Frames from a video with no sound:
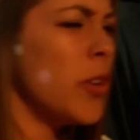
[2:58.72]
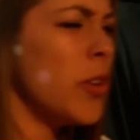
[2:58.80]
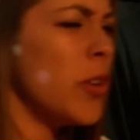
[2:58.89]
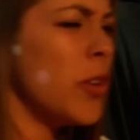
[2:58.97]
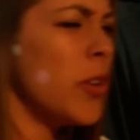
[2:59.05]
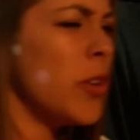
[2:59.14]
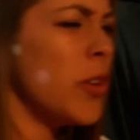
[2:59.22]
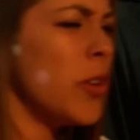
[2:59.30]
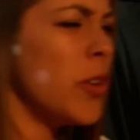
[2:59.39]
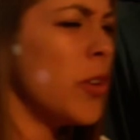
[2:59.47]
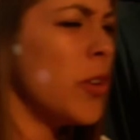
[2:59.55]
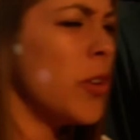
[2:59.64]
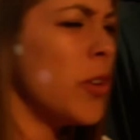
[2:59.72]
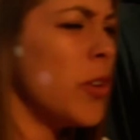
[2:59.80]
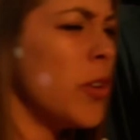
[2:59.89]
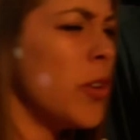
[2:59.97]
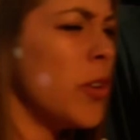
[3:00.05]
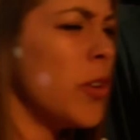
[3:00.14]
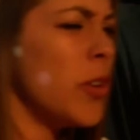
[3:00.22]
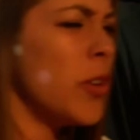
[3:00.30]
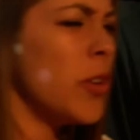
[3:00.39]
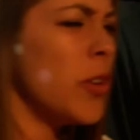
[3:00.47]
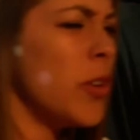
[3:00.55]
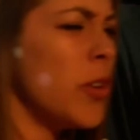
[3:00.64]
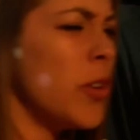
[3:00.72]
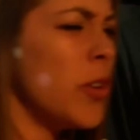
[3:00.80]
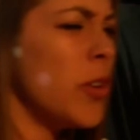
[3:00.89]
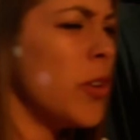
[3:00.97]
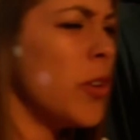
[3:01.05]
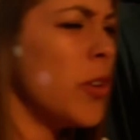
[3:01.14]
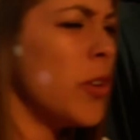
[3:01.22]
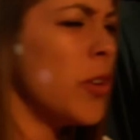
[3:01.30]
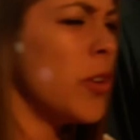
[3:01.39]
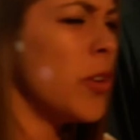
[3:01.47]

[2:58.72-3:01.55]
(not speaking)